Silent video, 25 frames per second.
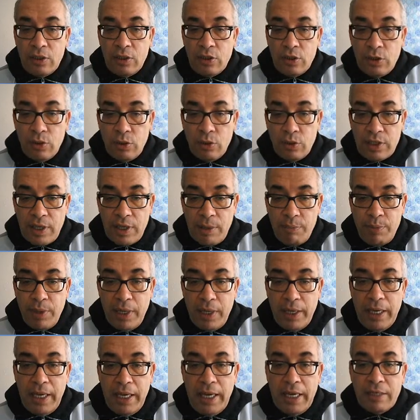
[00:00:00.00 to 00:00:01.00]
to
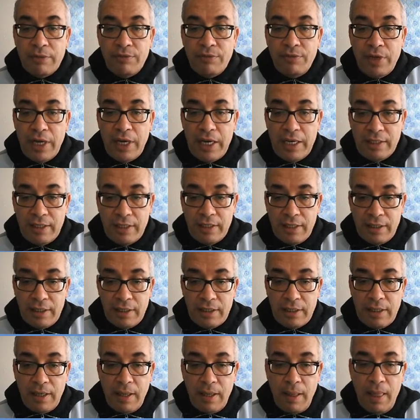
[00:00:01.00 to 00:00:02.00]
separate
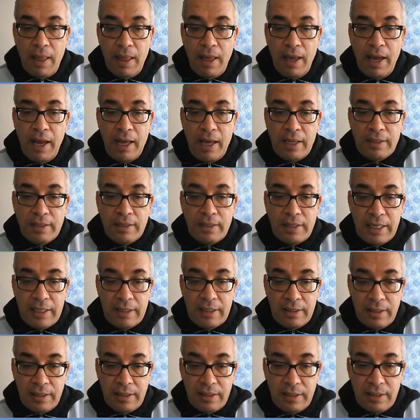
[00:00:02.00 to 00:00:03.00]
phrases and
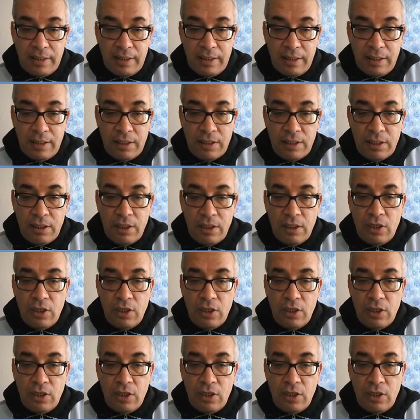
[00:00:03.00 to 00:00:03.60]
sentences